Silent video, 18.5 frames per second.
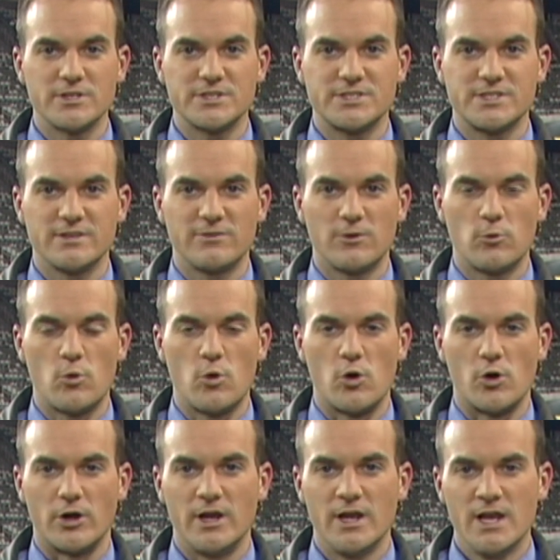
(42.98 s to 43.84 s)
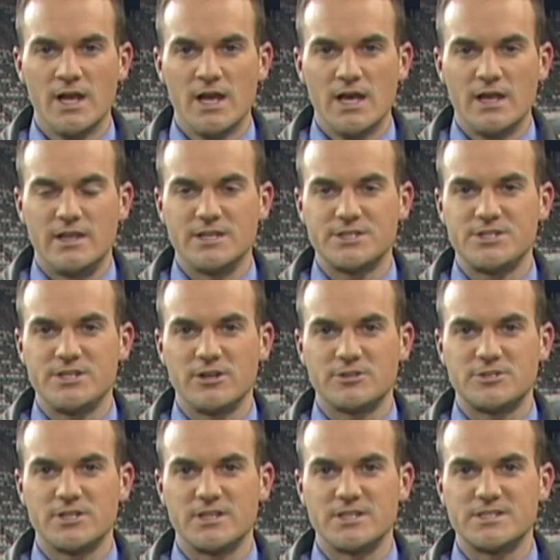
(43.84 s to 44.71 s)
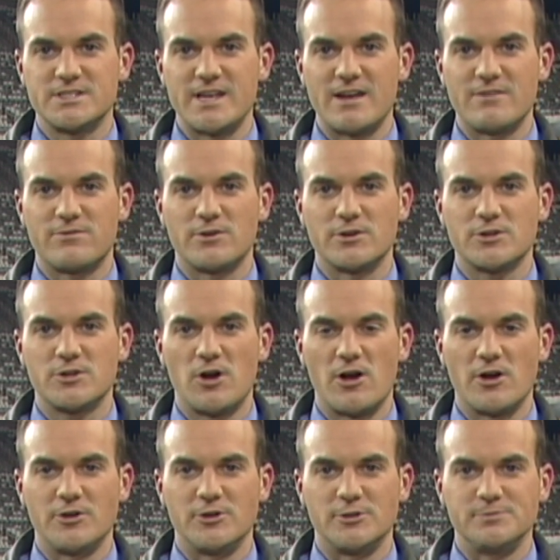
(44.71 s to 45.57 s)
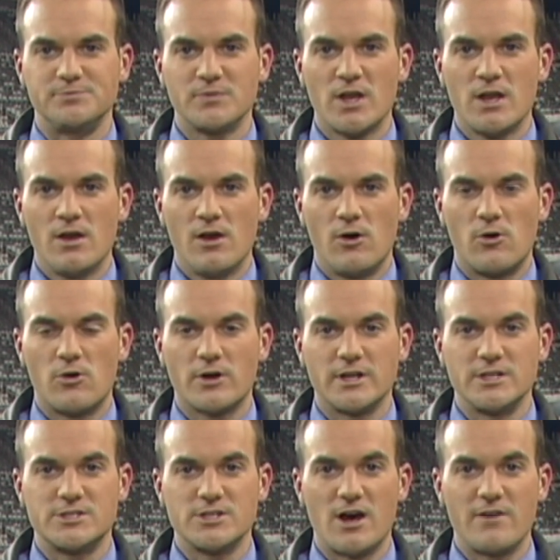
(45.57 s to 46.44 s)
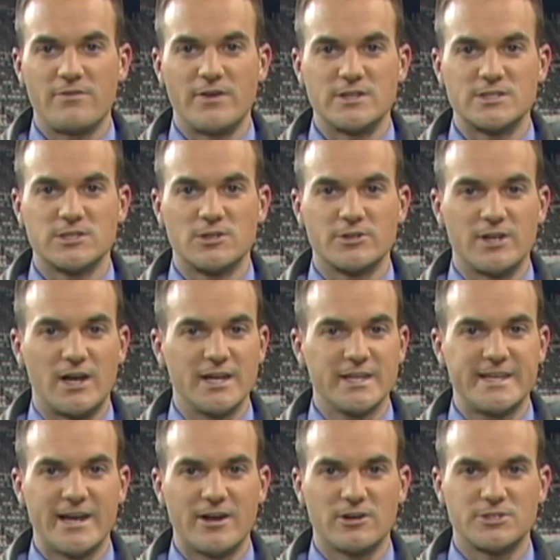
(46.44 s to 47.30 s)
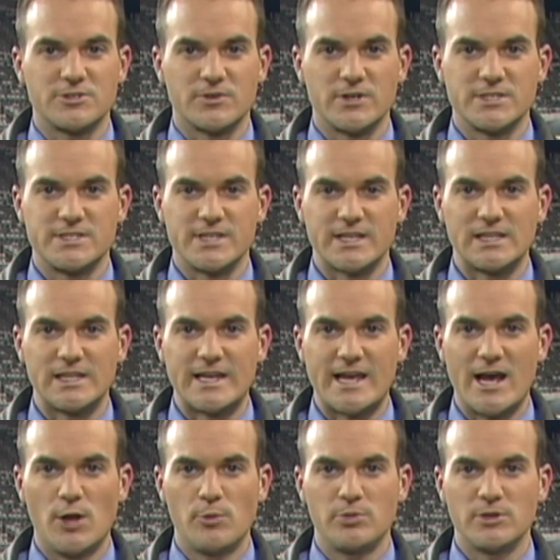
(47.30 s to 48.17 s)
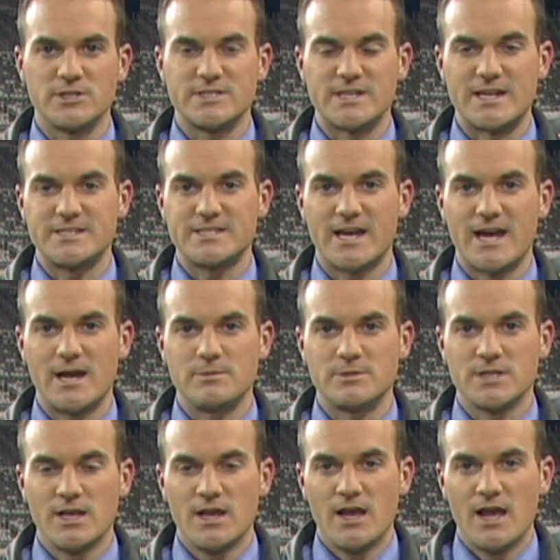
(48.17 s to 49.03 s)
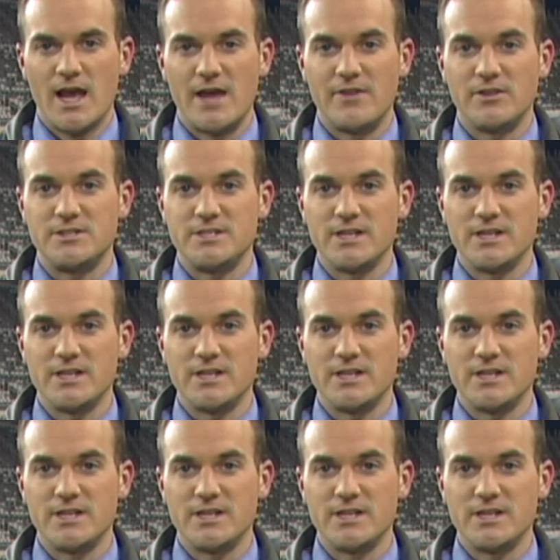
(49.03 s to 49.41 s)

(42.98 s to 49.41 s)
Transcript: the Civil War, this year to the Stanford Cardinal. Oregon's offense looked uncharacteristically helpless at times, and the